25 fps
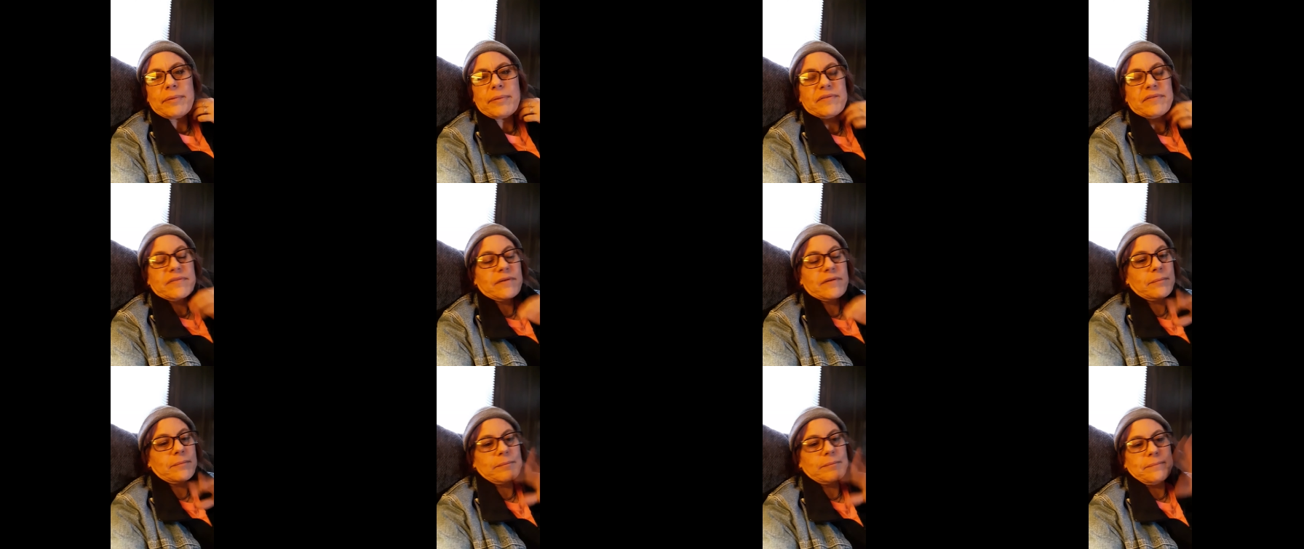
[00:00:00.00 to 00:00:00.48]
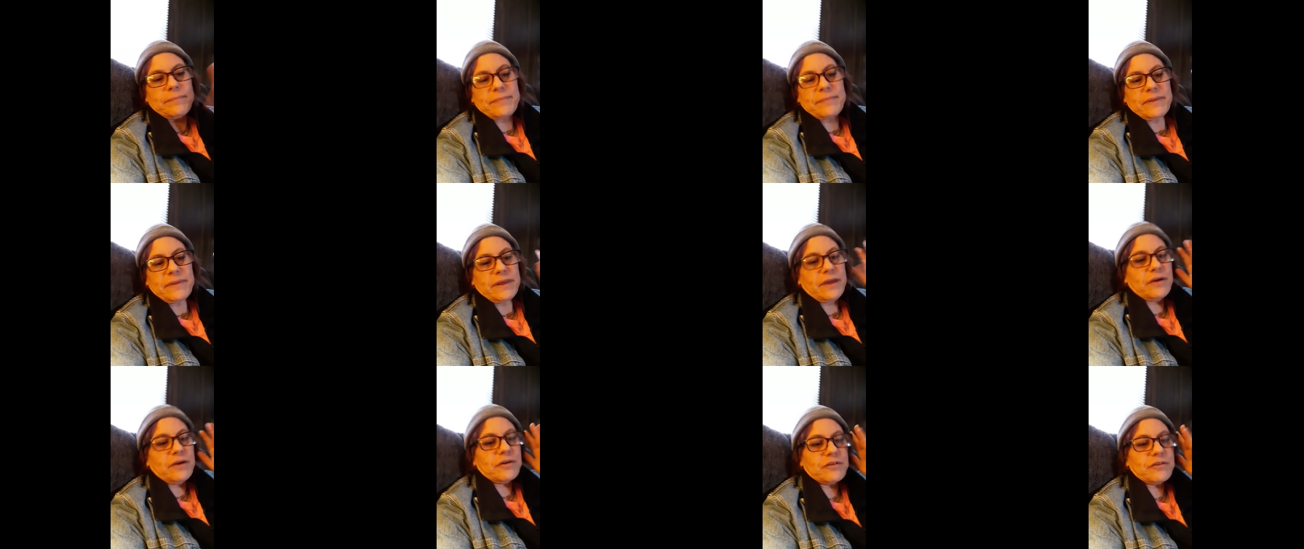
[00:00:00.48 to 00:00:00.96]
some
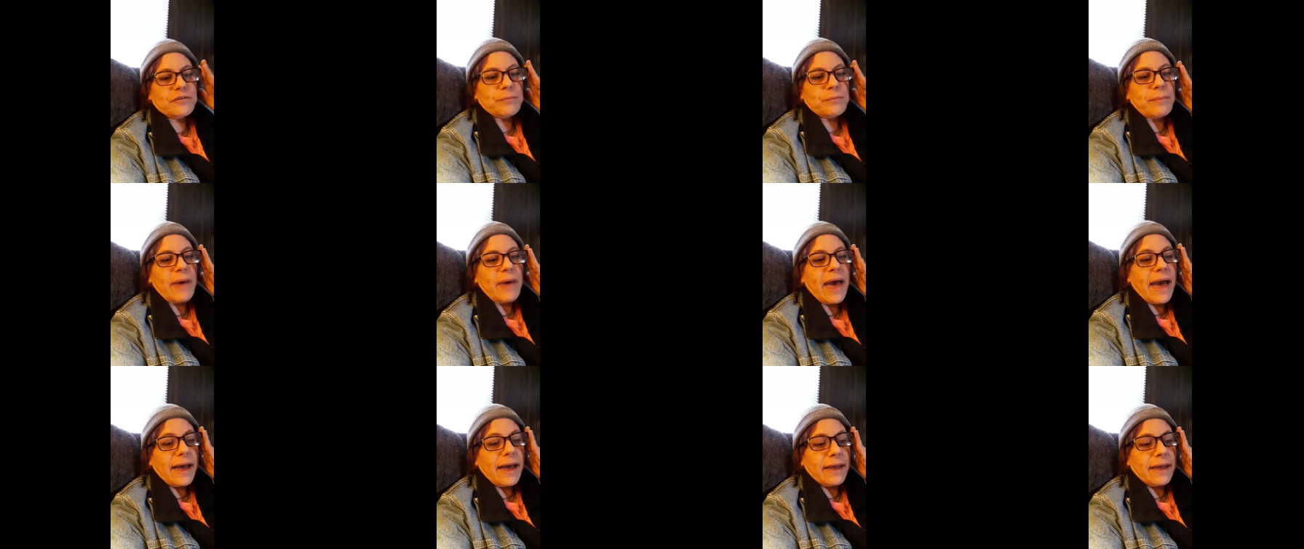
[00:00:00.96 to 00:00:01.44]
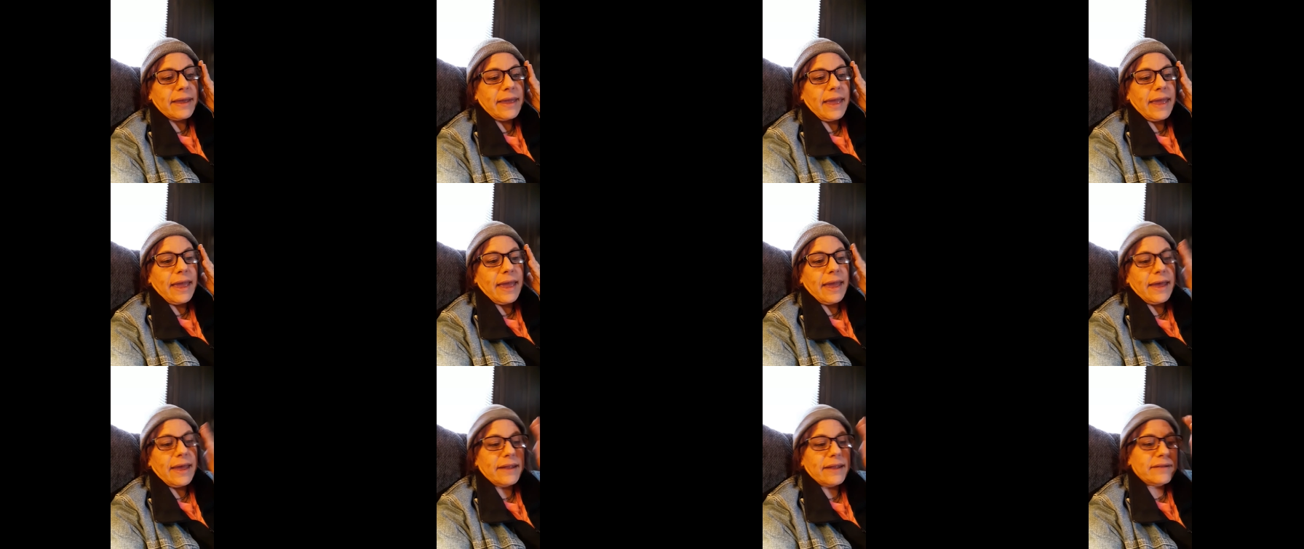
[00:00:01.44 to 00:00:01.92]
years back,
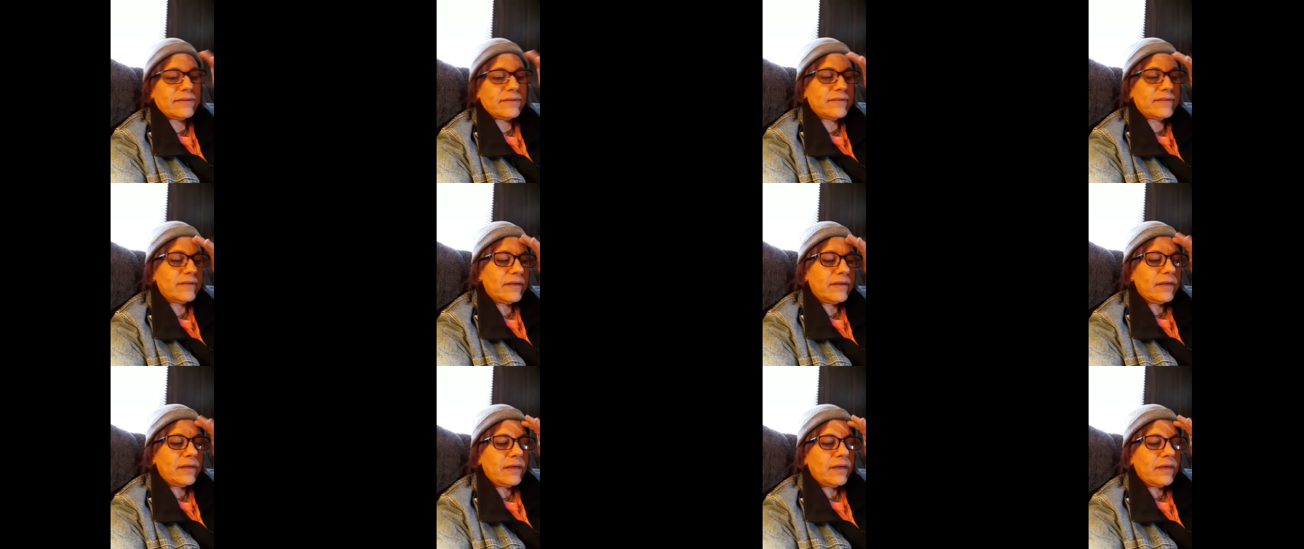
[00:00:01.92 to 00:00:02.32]
and